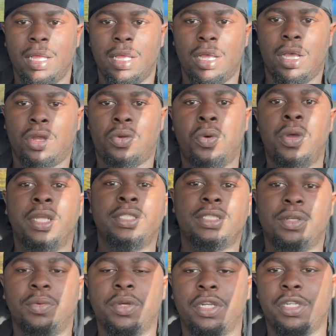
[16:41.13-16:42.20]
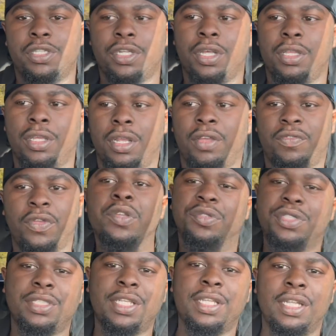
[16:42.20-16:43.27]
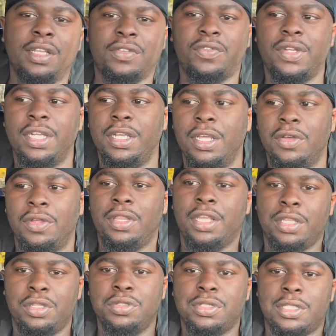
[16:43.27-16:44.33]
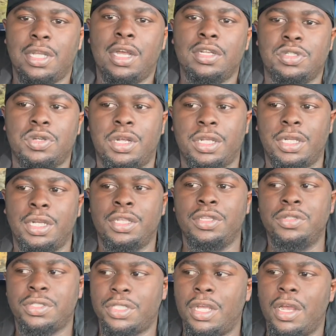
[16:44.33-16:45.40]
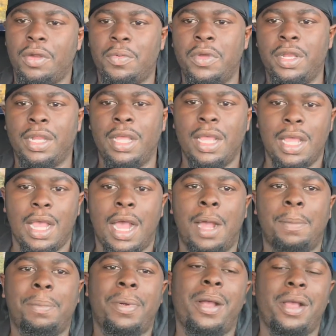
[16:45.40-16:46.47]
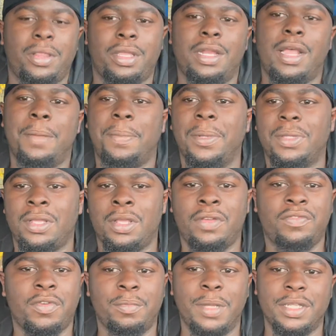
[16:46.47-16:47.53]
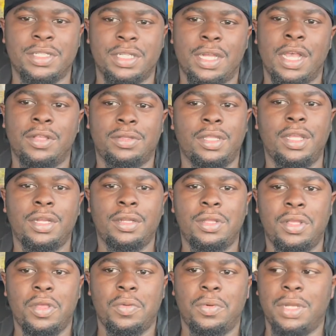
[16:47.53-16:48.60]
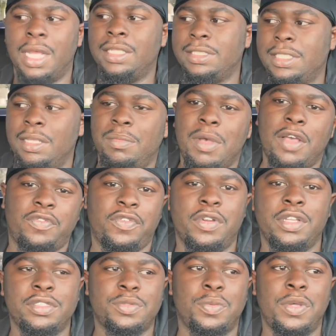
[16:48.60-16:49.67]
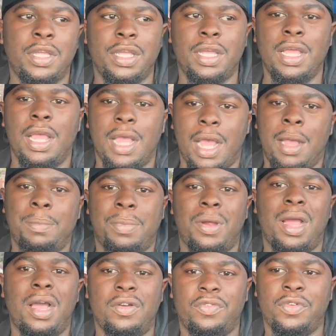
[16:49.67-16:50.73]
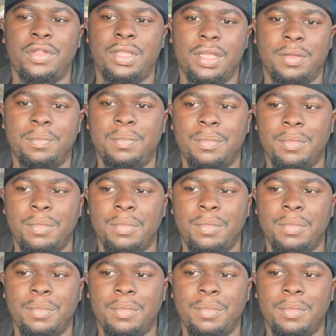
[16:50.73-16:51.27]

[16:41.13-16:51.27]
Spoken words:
acquainted with each other. If you've seen this video and then you start trucking and you start winning, I'm proud that I put the information out there. When I see my friends win, I'm proud for them.